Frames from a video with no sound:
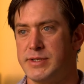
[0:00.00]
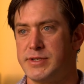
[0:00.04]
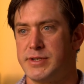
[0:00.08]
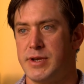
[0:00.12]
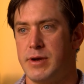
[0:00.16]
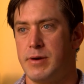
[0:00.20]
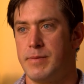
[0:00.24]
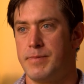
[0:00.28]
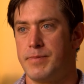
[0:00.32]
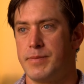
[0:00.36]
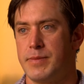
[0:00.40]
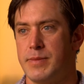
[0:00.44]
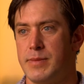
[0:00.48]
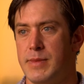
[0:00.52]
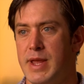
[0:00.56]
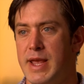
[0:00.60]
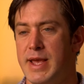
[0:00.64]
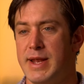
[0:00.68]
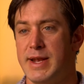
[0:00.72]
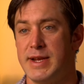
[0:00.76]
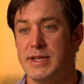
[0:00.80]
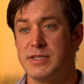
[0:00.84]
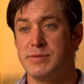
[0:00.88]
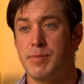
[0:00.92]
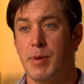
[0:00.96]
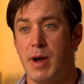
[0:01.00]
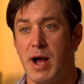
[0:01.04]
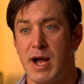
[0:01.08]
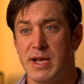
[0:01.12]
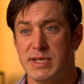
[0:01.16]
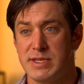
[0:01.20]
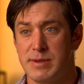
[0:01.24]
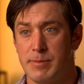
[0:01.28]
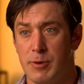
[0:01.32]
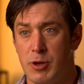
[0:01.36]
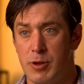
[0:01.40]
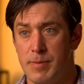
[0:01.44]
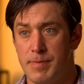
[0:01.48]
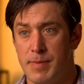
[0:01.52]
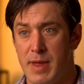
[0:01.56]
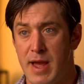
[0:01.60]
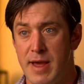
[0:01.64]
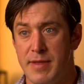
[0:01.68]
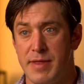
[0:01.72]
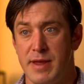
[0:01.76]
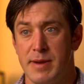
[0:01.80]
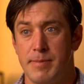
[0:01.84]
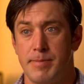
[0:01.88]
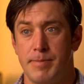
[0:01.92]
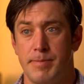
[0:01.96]
So it is possible. I
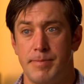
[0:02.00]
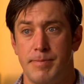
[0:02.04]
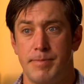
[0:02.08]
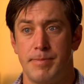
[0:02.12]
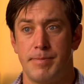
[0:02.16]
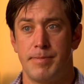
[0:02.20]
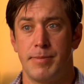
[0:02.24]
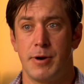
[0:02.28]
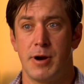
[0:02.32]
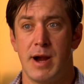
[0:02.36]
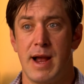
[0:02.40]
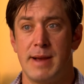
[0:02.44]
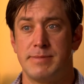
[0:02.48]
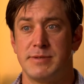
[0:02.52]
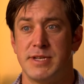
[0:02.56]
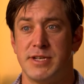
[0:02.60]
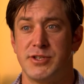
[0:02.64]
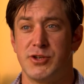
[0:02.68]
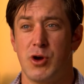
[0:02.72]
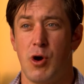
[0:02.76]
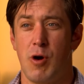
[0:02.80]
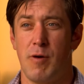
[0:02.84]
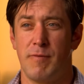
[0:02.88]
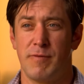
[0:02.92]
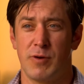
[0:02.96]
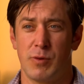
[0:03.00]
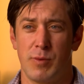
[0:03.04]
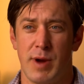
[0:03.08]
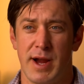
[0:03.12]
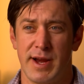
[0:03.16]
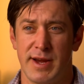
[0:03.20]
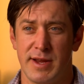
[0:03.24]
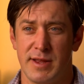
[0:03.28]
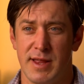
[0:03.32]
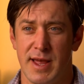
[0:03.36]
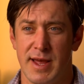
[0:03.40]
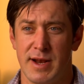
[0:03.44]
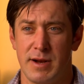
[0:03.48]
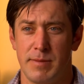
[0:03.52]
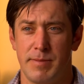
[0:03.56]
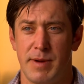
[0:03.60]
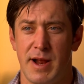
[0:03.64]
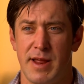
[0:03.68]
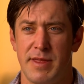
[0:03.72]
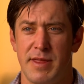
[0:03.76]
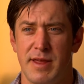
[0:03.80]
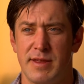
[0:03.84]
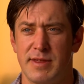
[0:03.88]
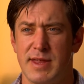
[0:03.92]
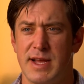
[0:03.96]
think perhaps it's over-regulated, but
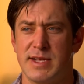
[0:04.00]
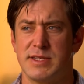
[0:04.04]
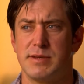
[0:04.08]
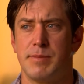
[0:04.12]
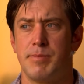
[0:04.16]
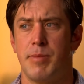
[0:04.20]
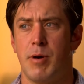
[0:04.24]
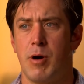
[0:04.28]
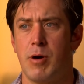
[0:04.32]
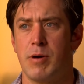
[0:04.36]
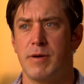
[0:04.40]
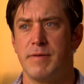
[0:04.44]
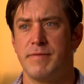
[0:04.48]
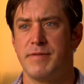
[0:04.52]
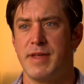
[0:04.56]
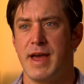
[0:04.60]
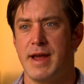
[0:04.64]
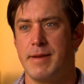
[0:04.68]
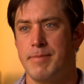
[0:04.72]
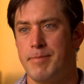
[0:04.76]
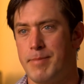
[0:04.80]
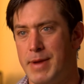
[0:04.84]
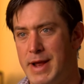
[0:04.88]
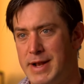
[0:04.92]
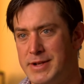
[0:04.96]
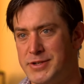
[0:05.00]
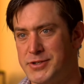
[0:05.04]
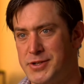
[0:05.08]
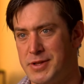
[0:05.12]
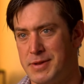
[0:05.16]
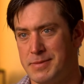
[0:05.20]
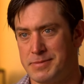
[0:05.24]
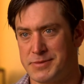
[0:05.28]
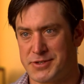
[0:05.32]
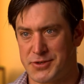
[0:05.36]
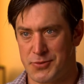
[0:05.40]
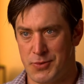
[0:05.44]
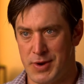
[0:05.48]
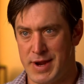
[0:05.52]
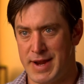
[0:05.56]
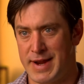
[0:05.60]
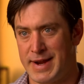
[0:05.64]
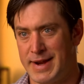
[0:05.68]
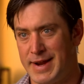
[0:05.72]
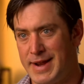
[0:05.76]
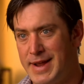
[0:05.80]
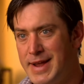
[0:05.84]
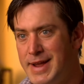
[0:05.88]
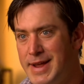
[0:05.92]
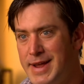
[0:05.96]
I think that's a part of that pendulum
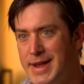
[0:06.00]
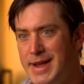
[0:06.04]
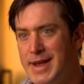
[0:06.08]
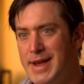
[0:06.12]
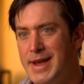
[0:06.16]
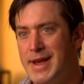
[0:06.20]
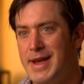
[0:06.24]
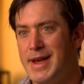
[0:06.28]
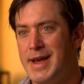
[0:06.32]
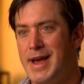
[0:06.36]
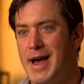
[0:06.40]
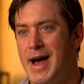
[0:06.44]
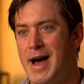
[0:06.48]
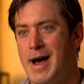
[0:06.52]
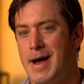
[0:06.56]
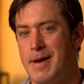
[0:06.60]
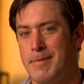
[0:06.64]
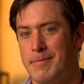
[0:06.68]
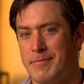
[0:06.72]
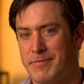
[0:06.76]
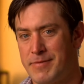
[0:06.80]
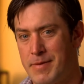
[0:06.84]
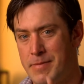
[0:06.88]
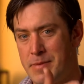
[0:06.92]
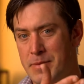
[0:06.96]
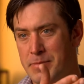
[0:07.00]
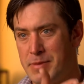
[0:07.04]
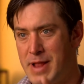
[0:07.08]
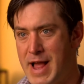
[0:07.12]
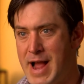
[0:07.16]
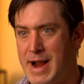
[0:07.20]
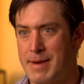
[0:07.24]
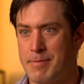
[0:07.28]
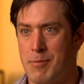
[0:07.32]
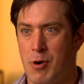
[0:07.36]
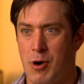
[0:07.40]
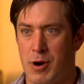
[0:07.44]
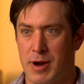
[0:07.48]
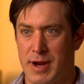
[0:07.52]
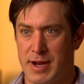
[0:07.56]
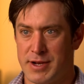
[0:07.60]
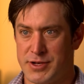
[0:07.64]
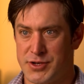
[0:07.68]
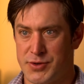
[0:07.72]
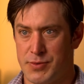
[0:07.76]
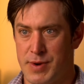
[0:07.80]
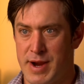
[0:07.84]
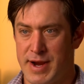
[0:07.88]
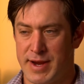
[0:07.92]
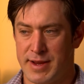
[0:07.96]
swing from the black market
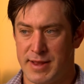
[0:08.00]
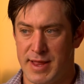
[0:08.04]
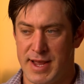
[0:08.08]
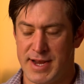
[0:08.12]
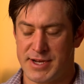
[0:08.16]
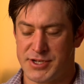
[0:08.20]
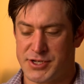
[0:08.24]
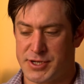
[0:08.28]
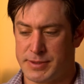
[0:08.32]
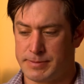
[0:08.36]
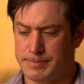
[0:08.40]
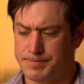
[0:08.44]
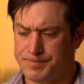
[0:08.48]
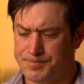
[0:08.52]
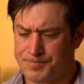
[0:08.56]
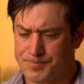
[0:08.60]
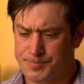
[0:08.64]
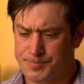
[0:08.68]
to regulation.